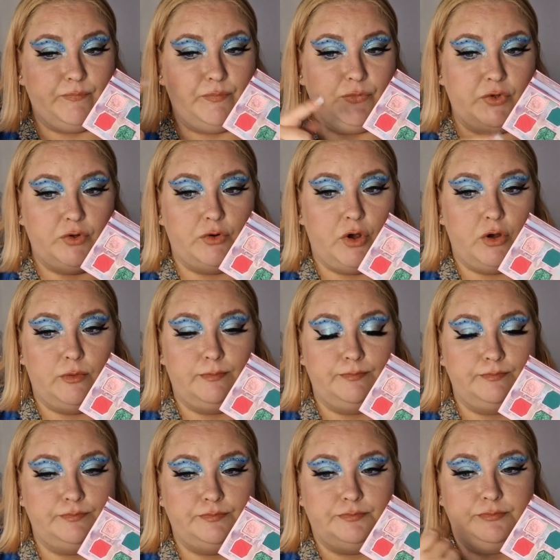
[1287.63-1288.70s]
you know,
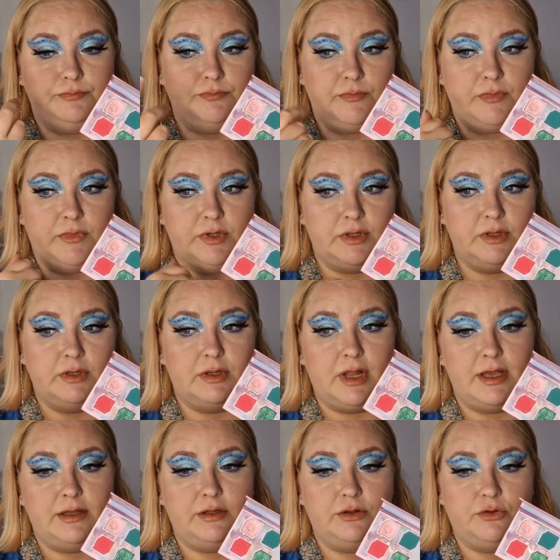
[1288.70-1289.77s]

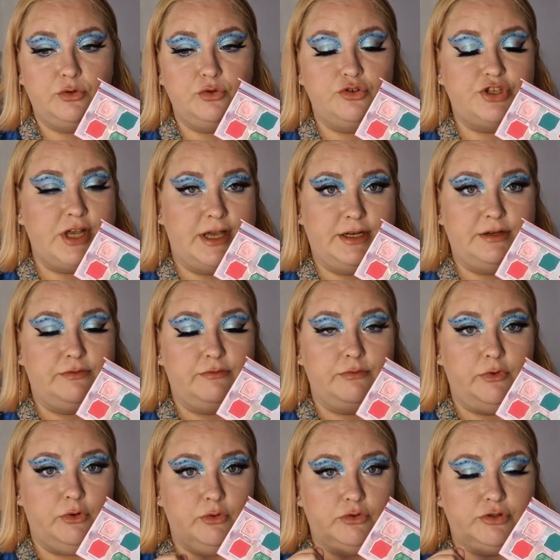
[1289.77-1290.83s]
like 2-shade
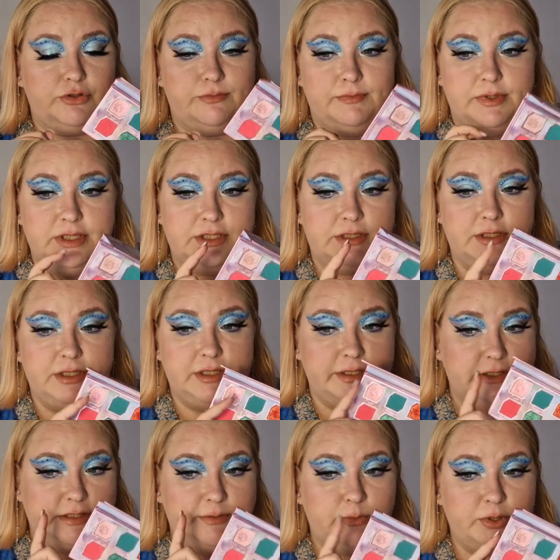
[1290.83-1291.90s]
looks is
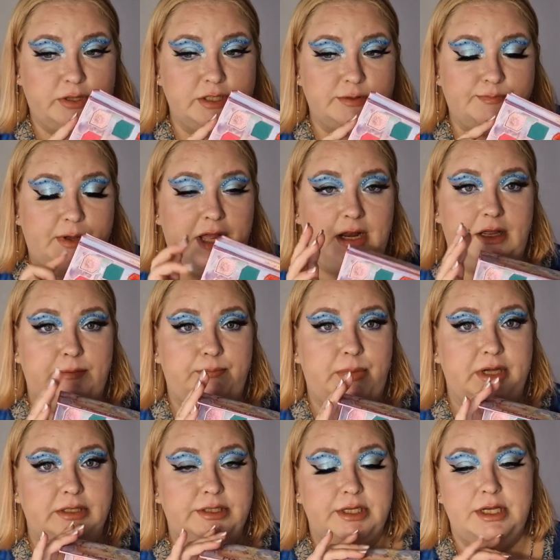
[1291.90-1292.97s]
easy with this palette.
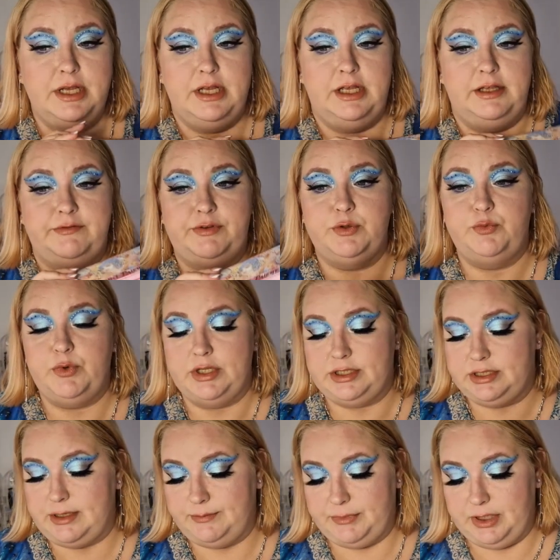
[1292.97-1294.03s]
But if you want
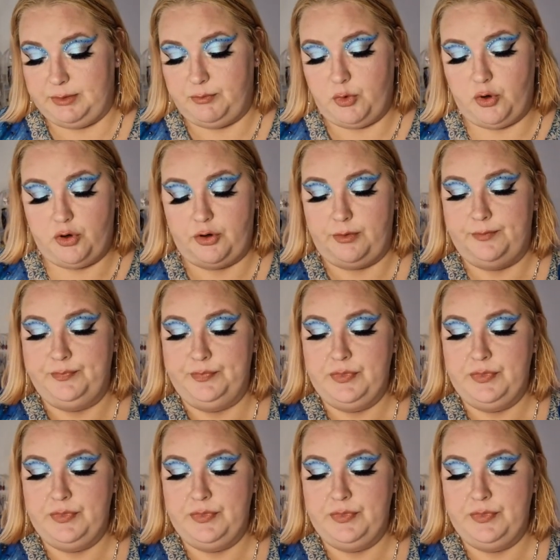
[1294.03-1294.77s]
something more